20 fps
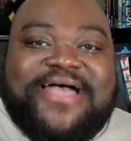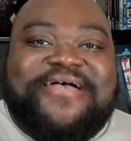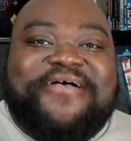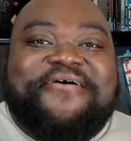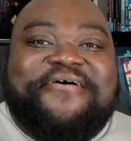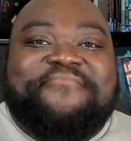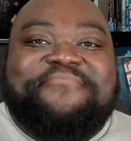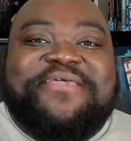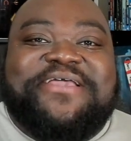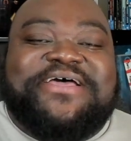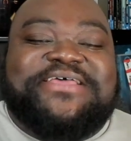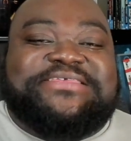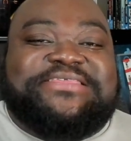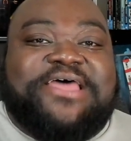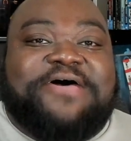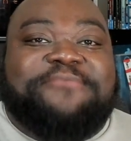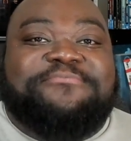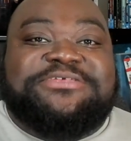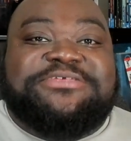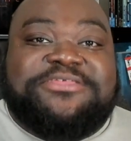because
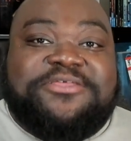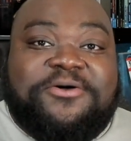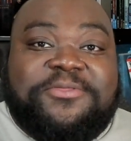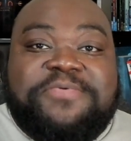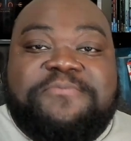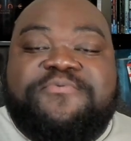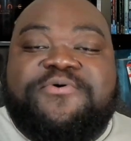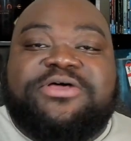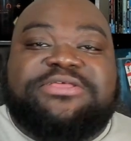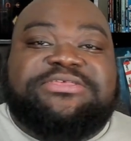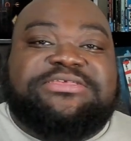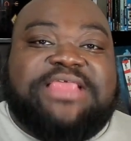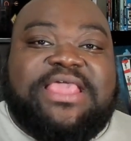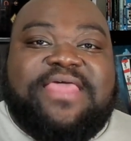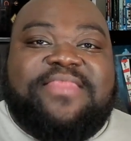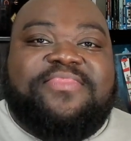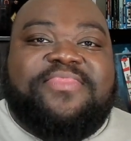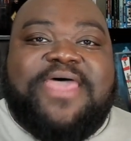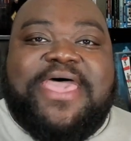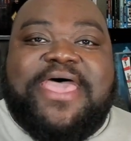that was the only books
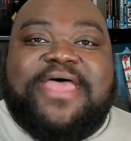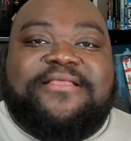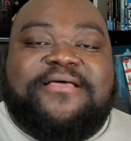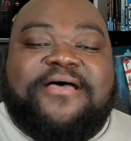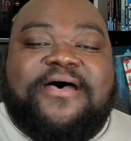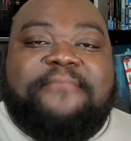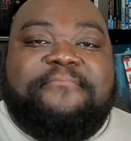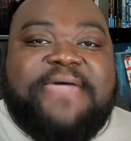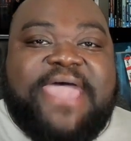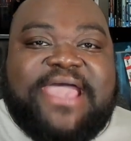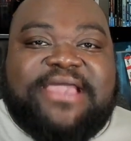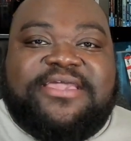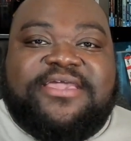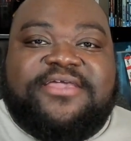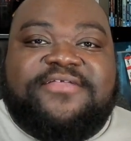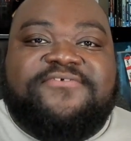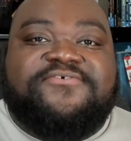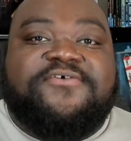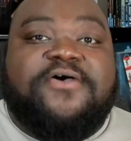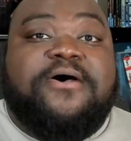in that
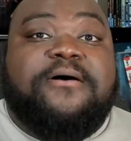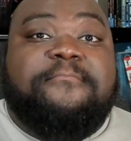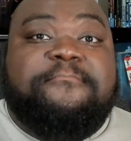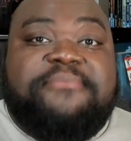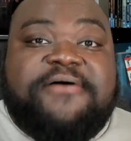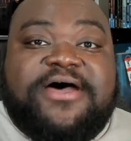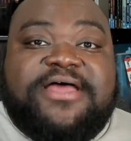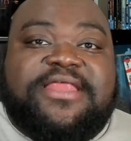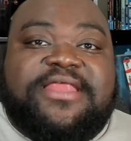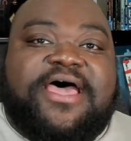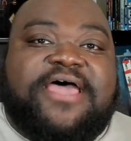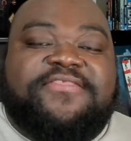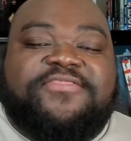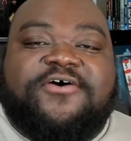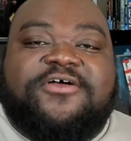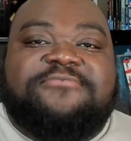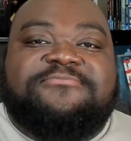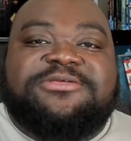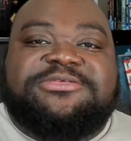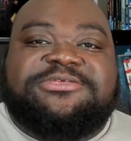package. But I
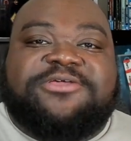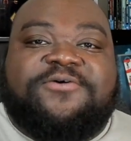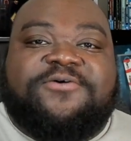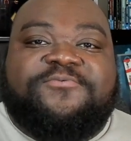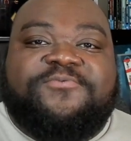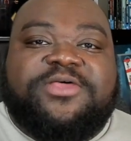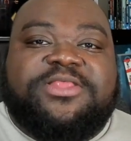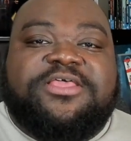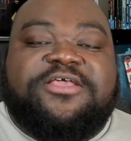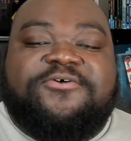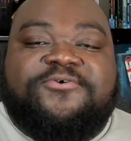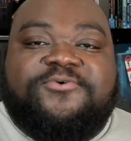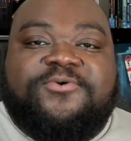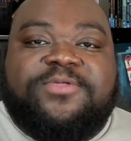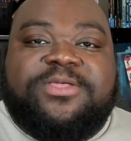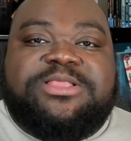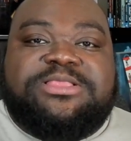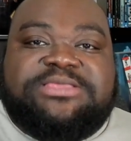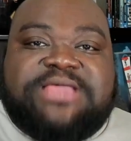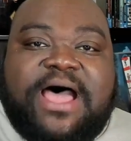thought it was a really
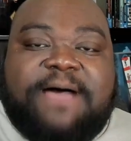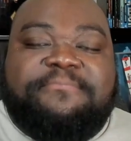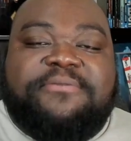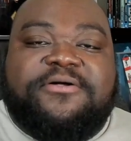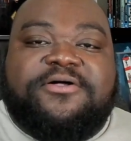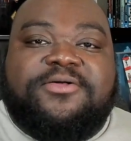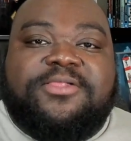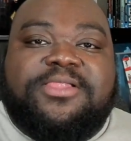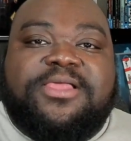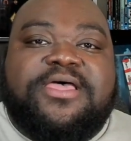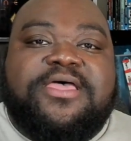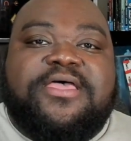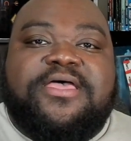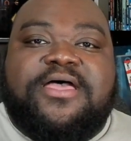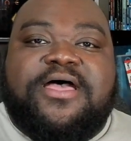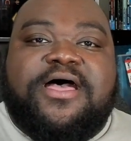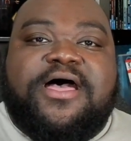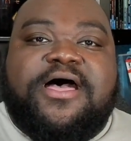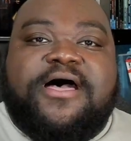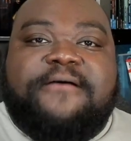cool and topical,
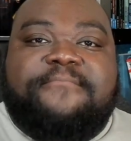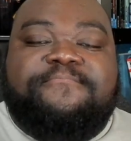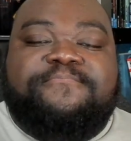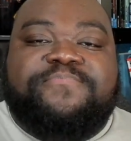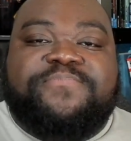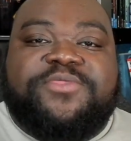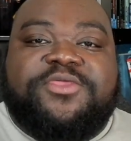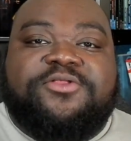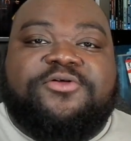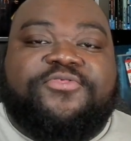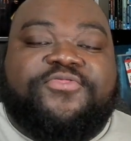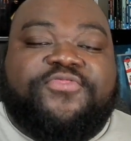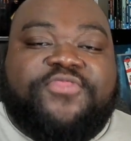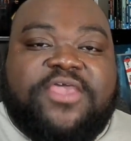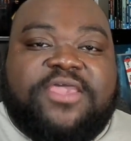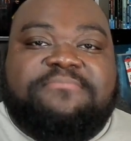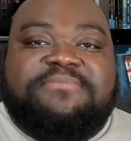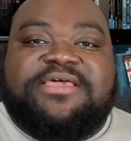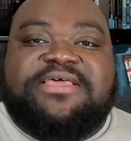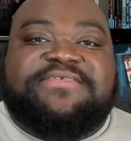
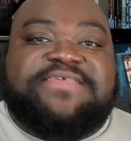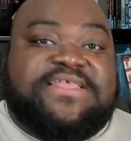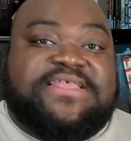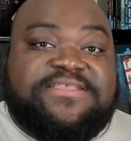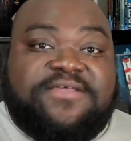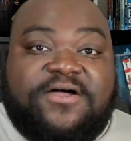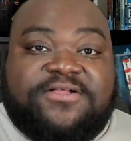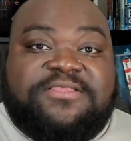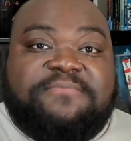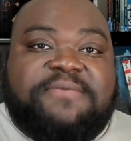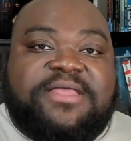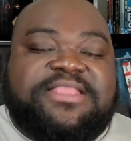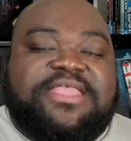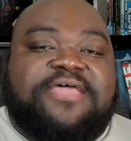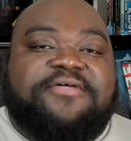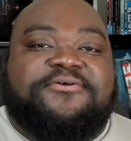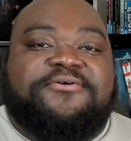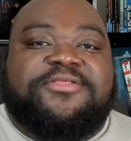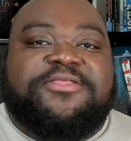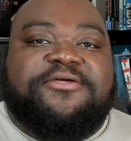thing because I talked about
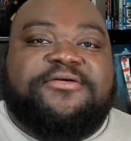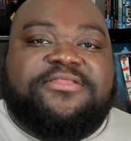that earlier in the